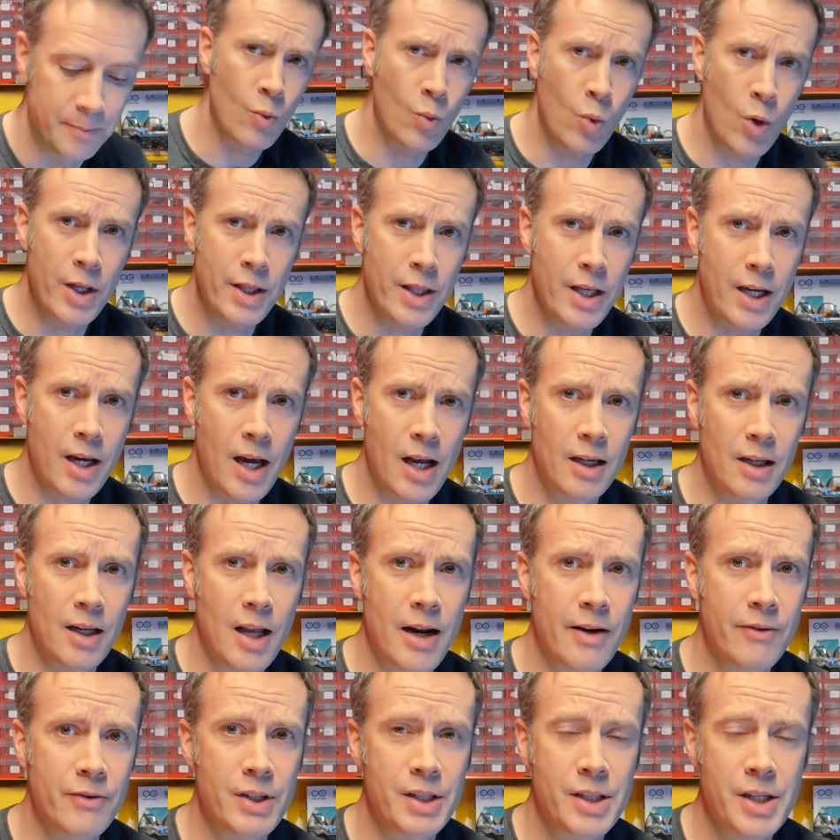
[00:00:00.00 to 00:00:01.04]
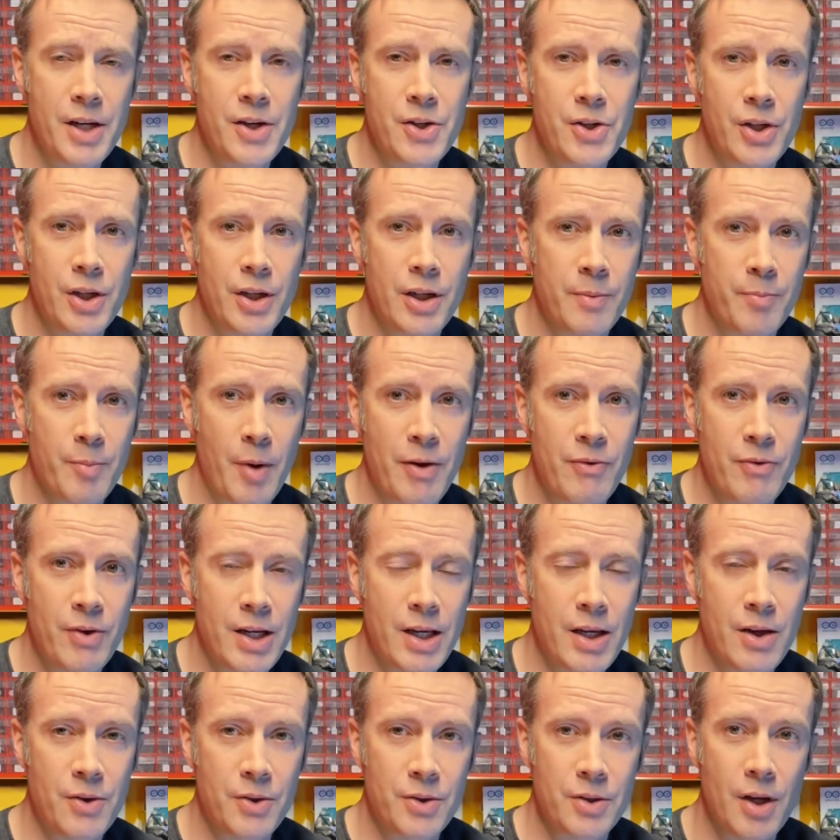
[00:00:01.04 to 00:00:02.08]
One that got a lot of attention in my
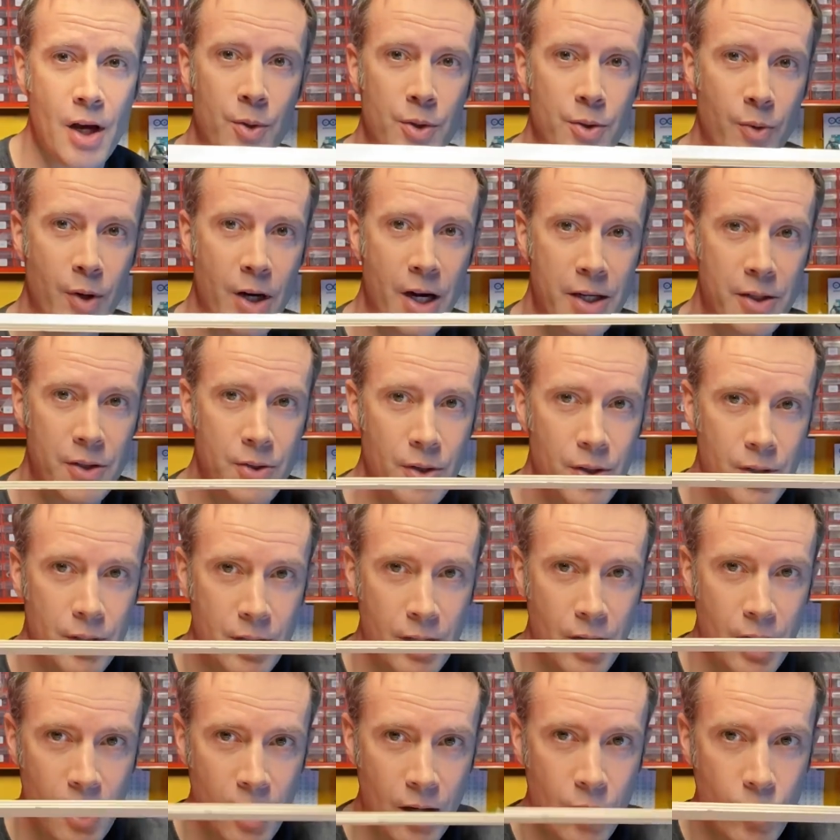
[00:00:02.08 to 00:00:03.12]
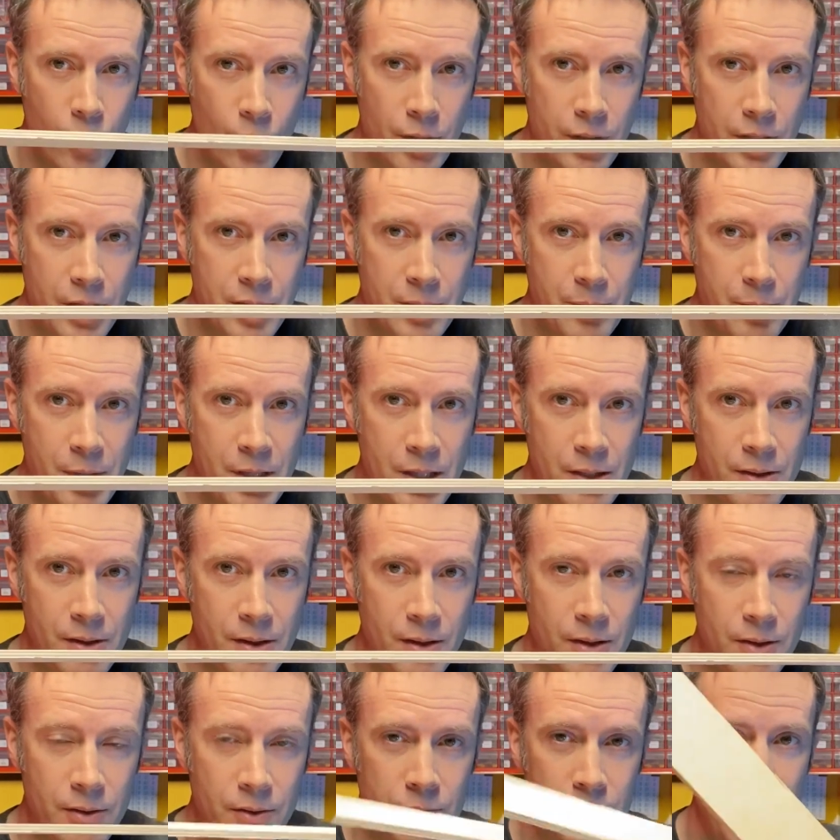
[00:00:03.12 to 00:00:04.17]
videos was where I took a 1/4-inch piece
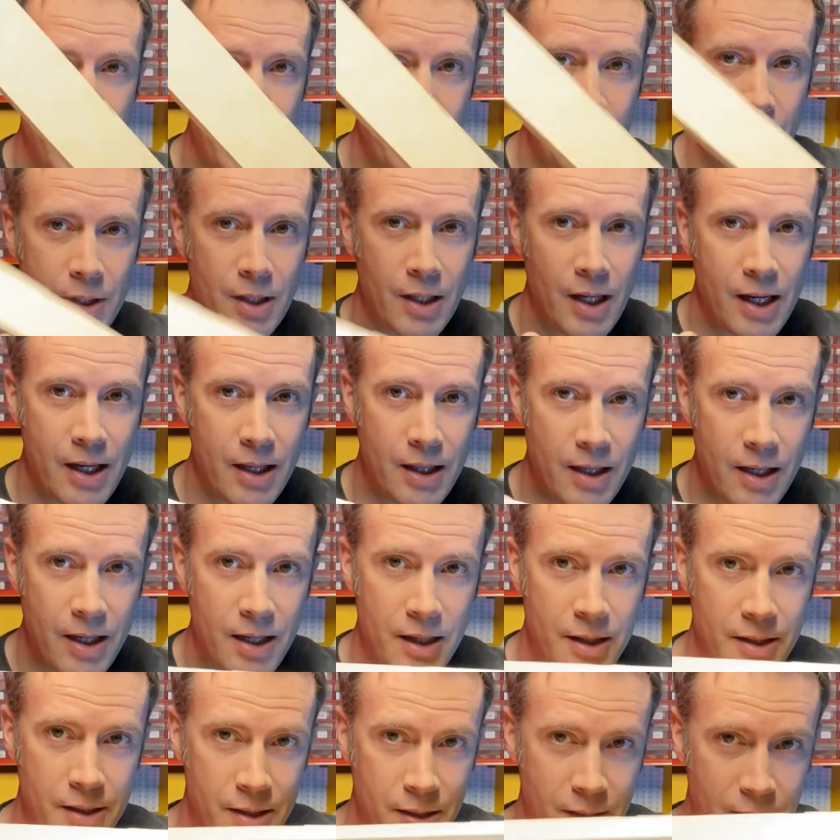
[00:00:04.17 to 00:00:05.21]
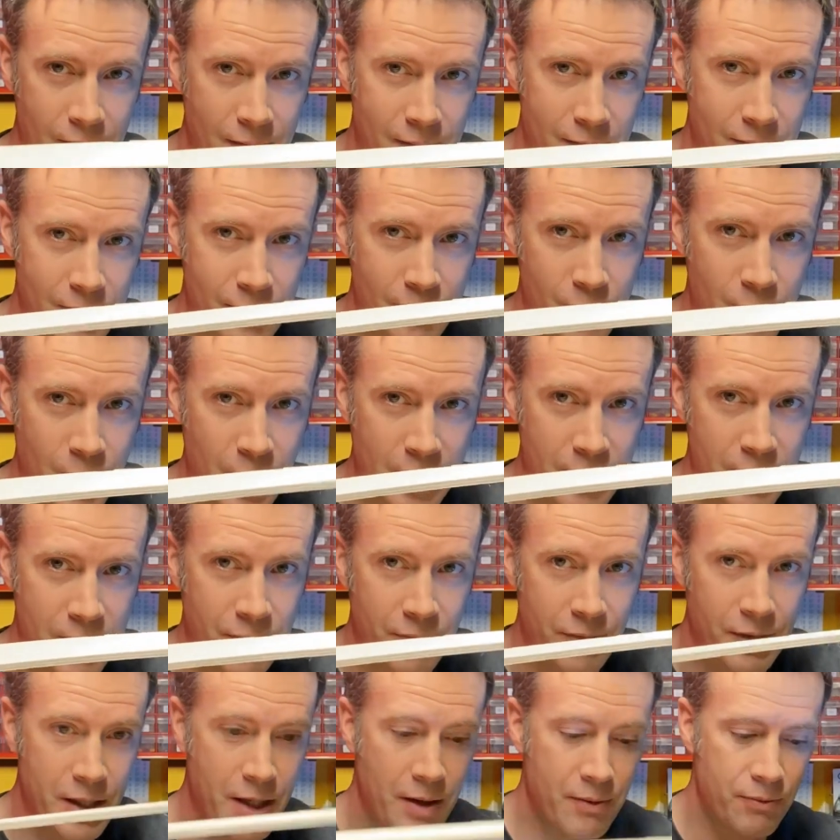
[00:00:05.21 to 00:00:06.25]
of plywood like this, that's
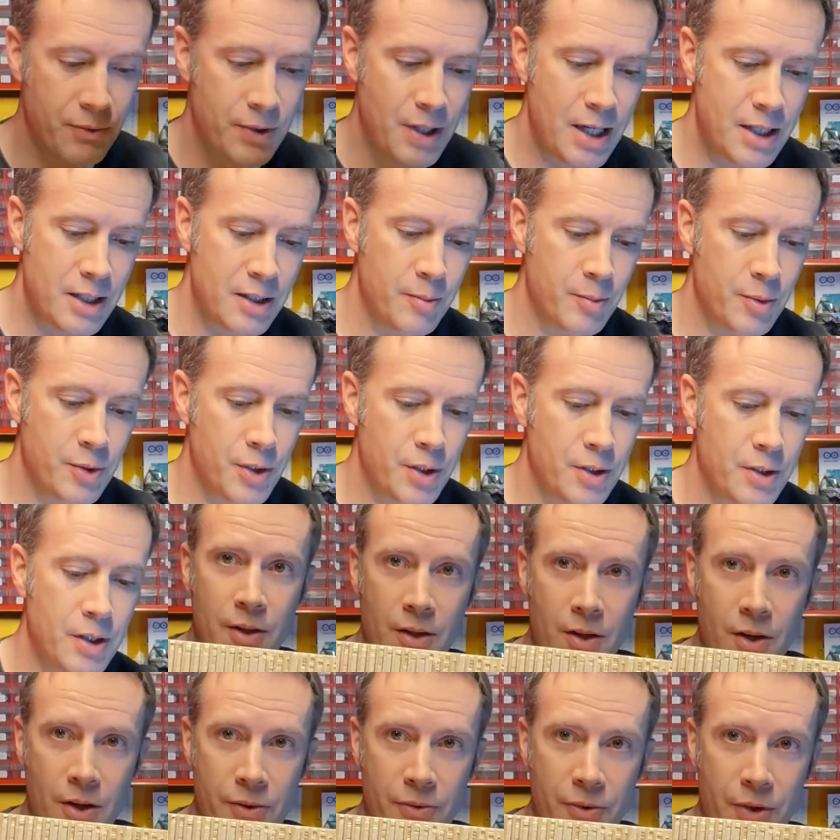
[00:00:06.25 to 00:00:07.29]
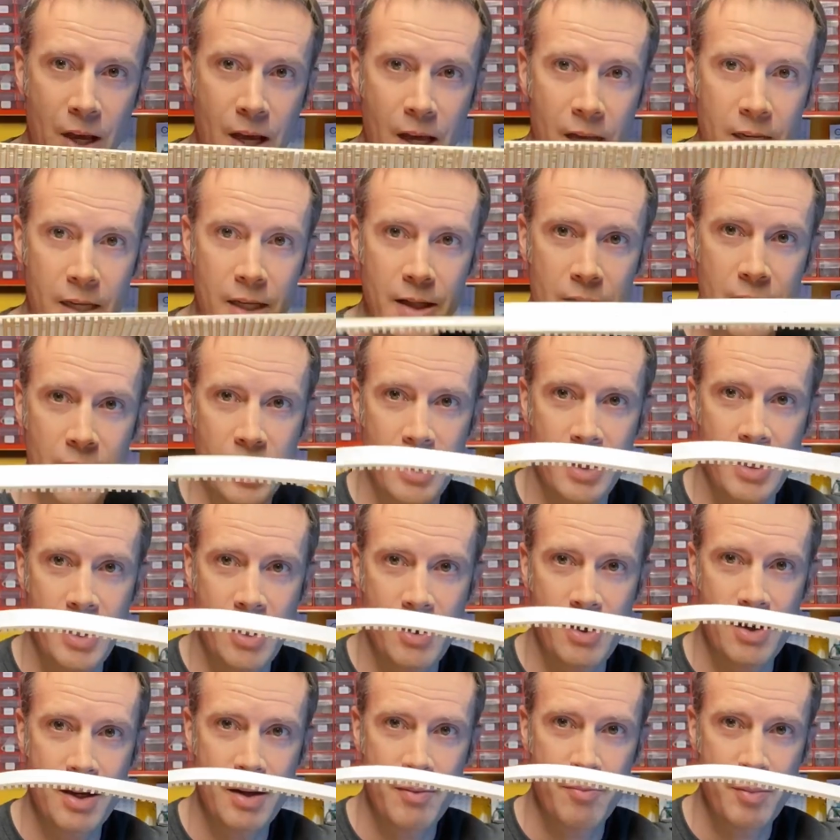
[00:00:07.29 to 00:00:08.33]
relatively inflexible, curve cut it, and now
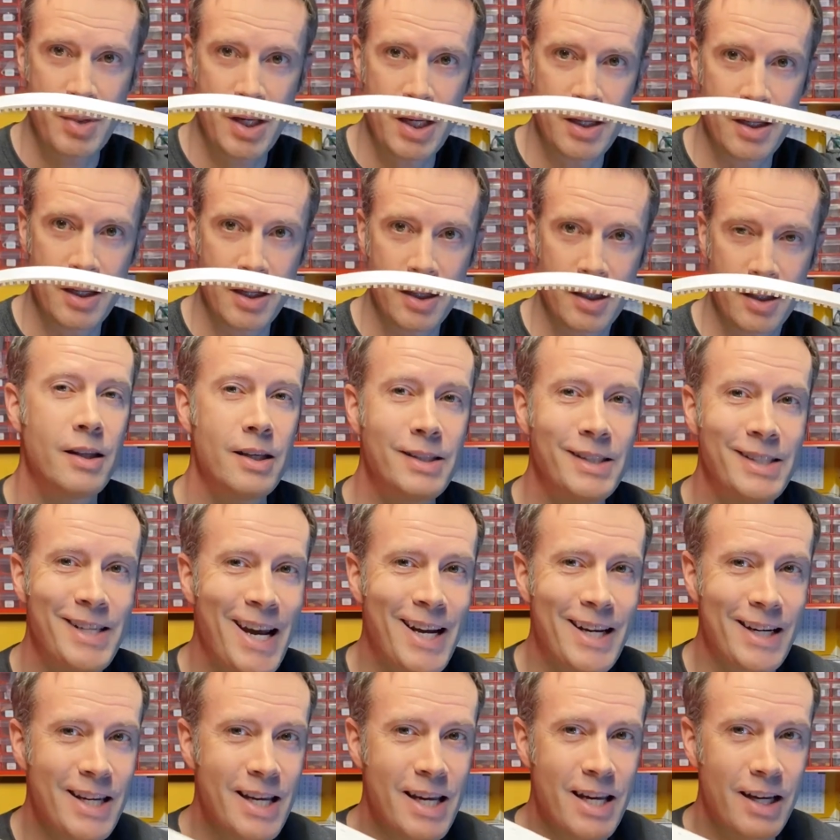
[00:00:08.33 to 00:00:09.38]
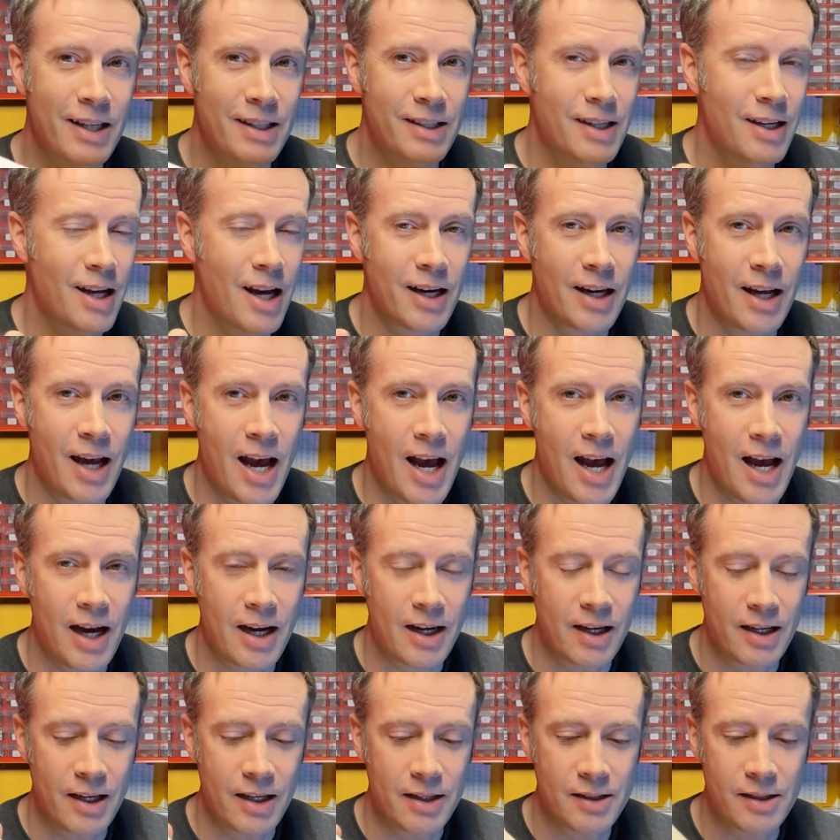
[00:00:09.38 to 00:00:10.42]
you can bend it. This technique is not a
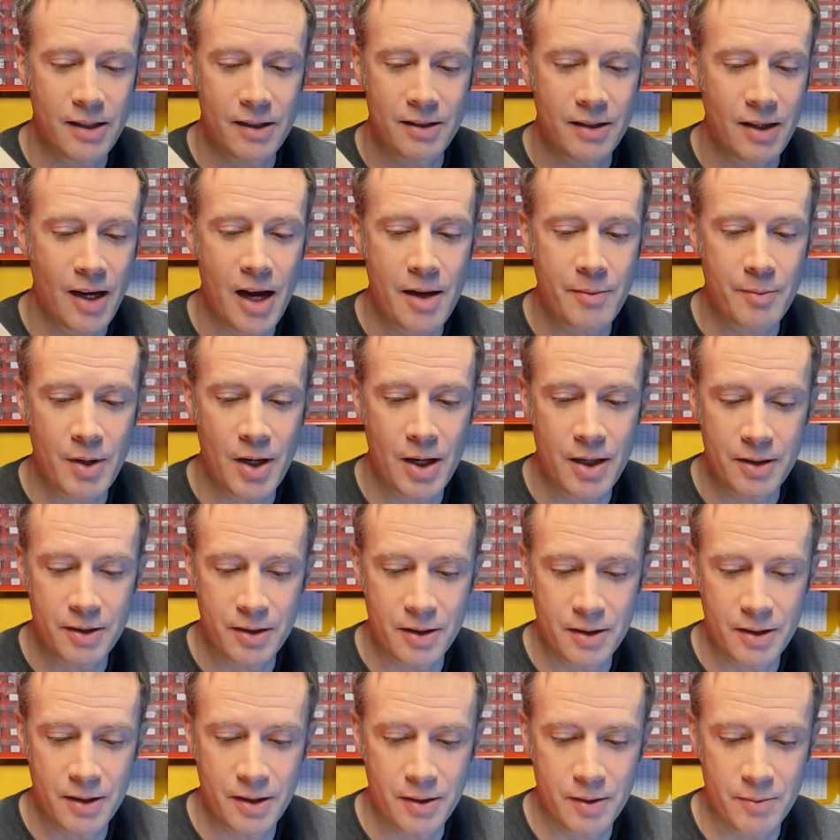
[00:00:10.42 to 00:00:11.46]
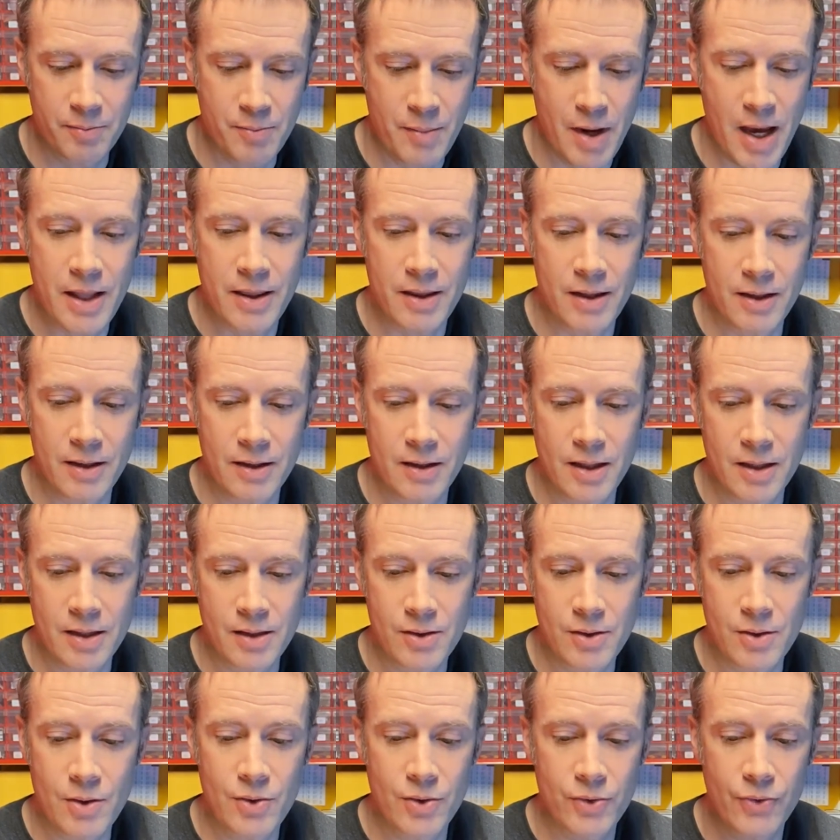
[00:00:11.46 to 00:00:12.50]
hack. It's a time-honored method
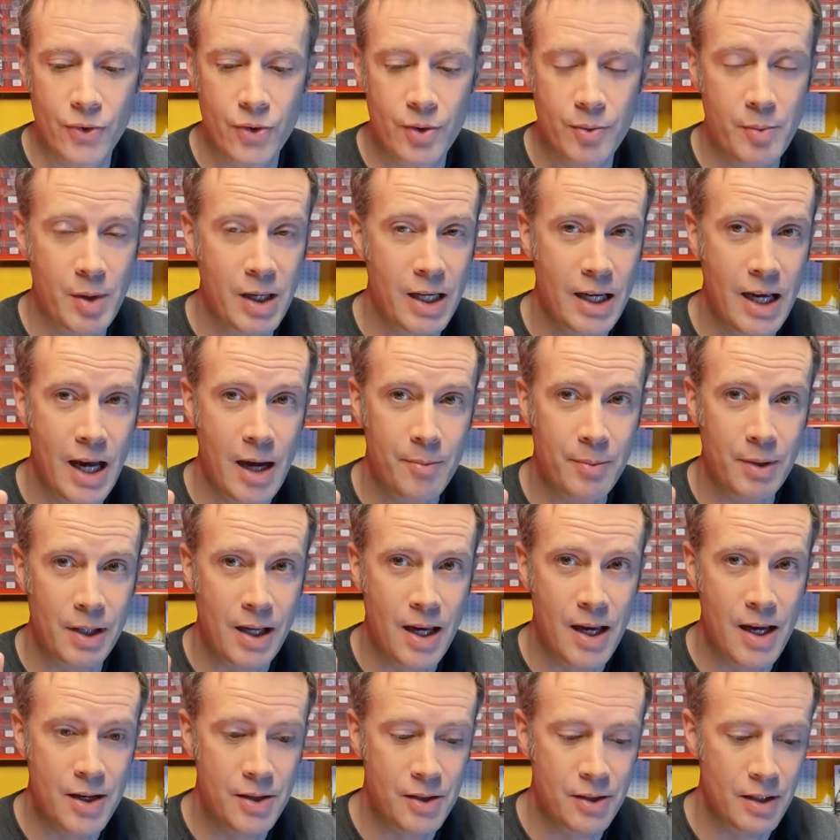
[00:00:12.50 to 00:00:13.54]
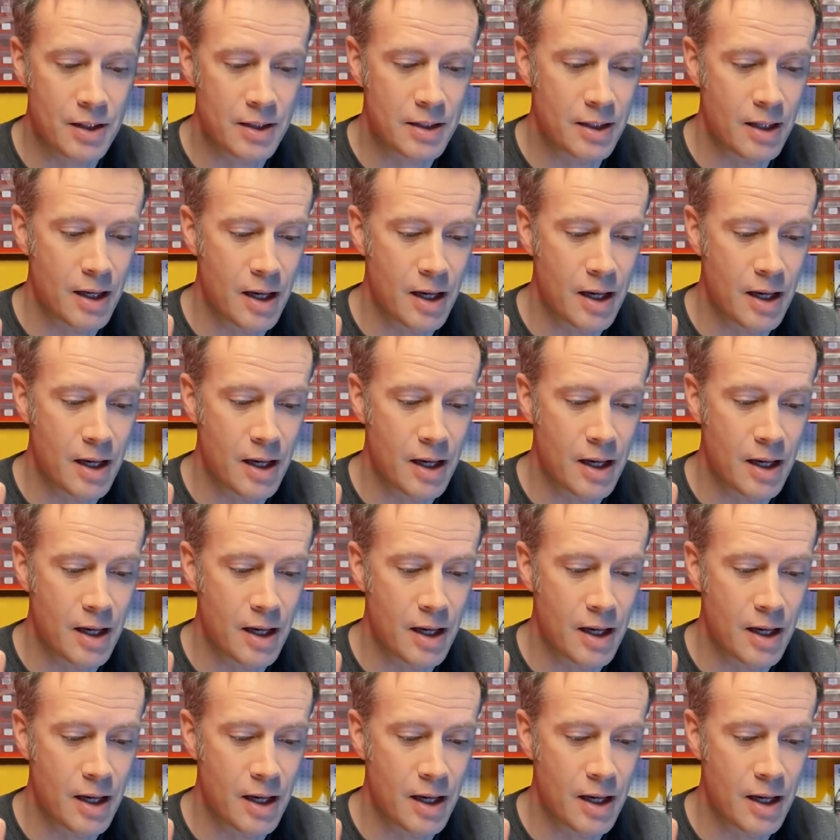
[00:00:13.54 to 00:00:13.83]
that's useful in many applications.